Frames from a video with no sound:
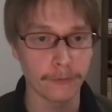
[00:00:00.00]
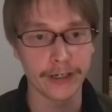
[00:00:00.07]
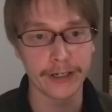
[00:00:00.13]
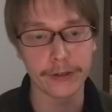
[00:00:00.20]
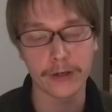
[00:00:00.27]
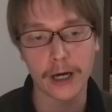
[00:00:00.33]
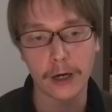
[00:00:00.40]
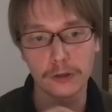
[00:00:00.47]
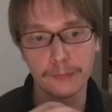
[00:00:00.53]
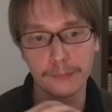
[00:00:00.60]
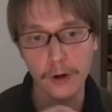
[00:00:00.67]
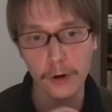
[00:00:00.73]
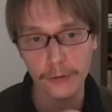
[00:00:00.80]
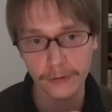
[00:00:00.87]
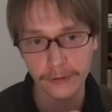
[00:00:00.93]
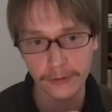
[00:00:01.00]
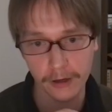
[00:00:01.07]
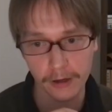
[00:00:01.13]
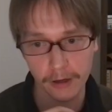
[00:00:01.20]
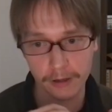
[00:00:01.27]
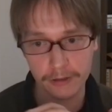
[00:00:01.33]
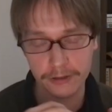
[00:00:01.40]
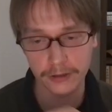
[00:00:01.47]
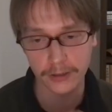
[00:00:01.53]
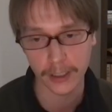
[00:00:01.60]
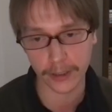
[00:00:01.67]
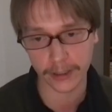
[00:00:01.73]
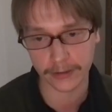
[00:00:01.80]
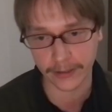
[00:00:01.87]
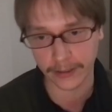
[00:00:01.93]
where you count both the
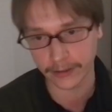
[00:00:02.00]
surrounded